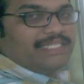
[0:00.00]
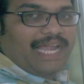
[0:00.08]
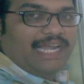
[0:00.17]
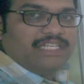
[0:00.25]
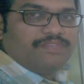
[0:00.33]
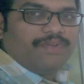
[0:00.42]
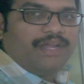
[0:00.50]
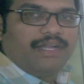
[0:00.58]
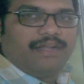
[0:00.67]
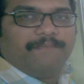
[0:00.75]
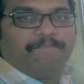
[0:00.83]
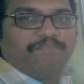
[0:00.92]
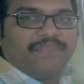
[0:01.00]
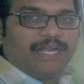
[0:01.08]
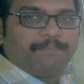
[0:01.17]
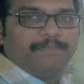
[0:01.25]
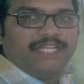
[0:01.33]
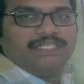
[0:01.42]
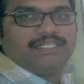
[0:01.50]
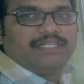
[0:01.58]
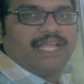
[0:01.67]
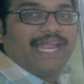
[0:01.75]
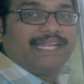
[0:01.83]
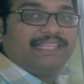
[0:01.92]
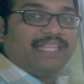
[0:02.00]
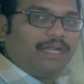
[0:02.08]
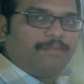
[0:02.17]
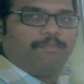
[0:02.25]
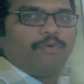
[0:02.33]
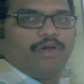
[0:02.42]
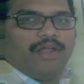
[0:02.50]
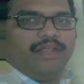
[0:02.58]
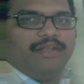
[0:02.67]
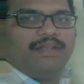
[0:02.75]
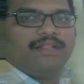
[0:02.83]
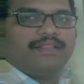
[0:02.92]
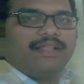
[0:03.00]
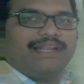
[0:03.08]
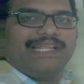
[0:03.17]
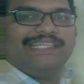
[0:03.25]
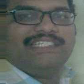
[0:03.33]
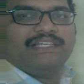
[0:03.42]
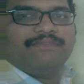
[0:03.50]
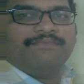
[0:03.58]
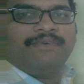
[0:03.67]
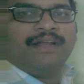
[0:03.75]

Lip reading: satisfied, that means at that point the region